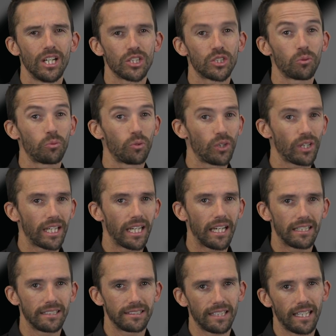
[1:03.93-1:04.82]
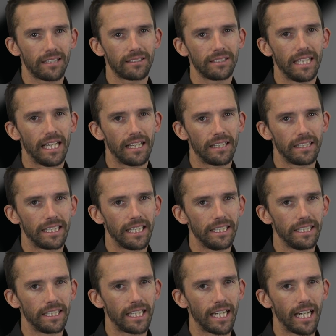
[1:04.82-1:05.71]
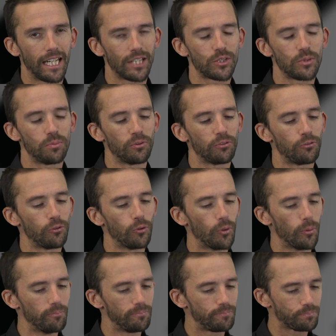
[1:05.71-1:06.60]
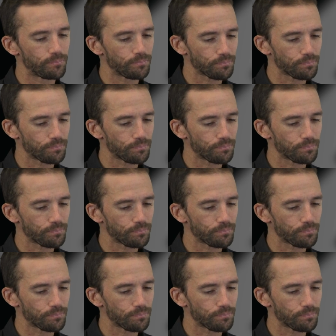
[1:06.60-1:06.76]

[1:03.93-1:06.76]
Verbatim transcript: to work out exactly how to get your kart to perform.